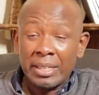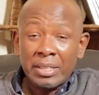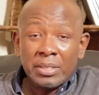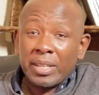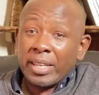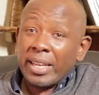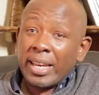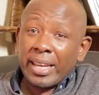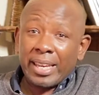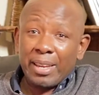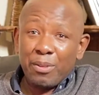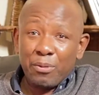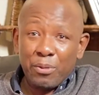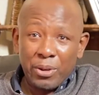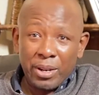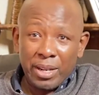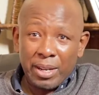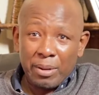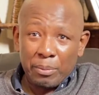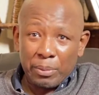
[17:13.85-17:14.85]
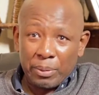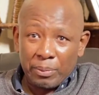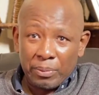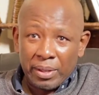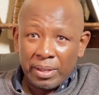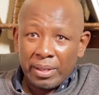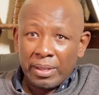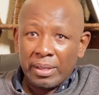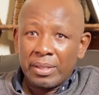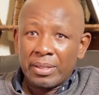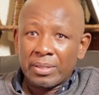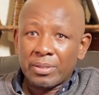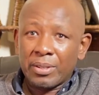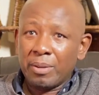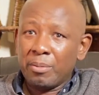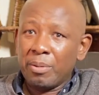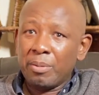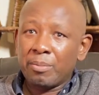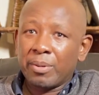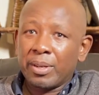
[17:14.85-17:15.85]
So the guy came for camp.
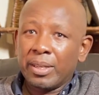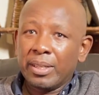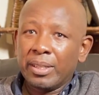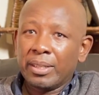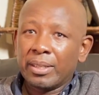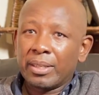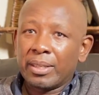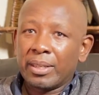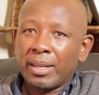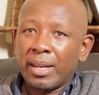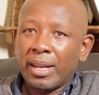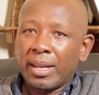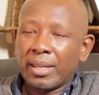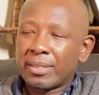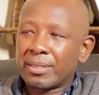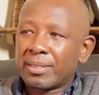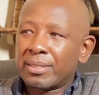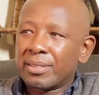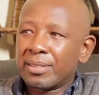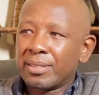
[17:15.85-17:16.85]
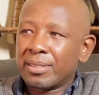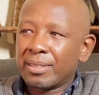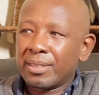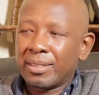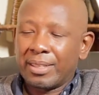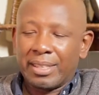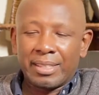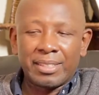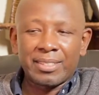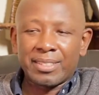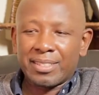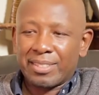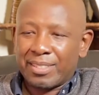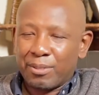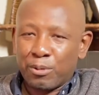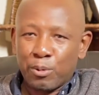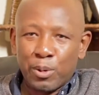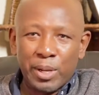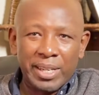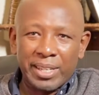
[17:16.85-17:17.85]
So I remember as and this is
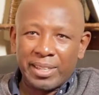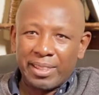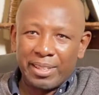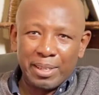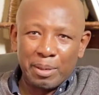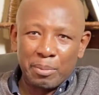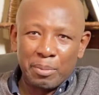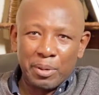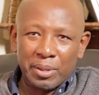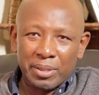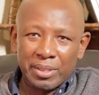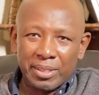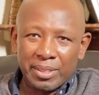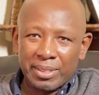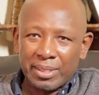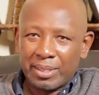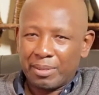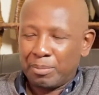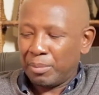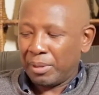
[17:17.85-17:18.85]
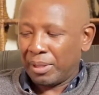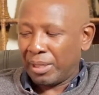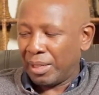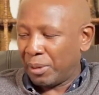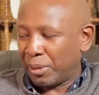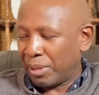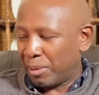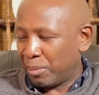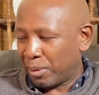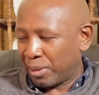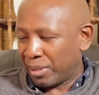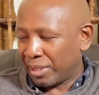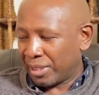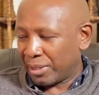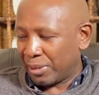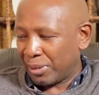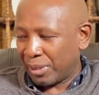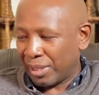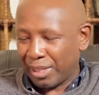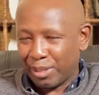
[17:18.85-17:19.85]
a weird thing about just how
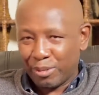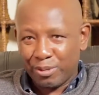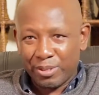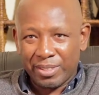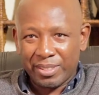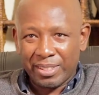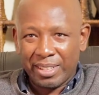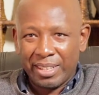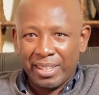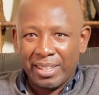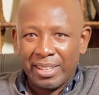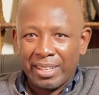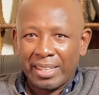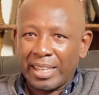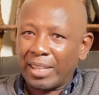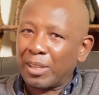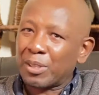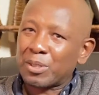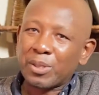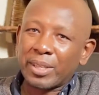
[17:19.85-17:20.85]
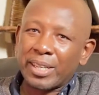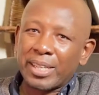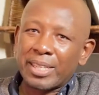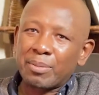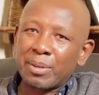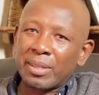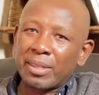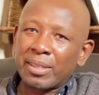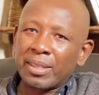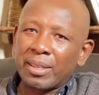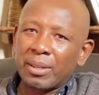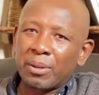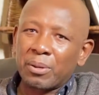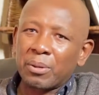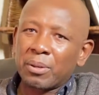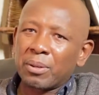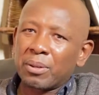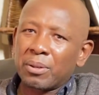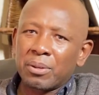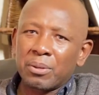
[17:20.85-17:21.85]
hypocritical life is. Like I was looking at him and thinking,
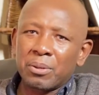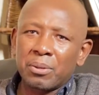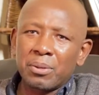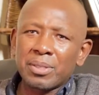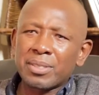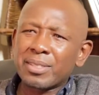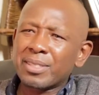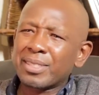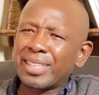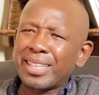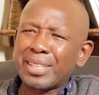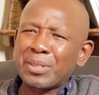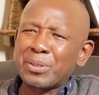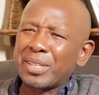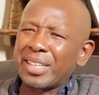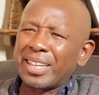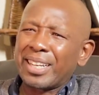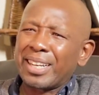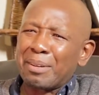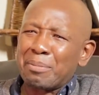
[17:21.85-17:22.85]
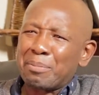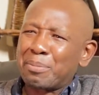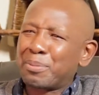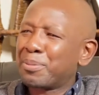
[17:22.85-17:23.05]
what's this guy doing in camp?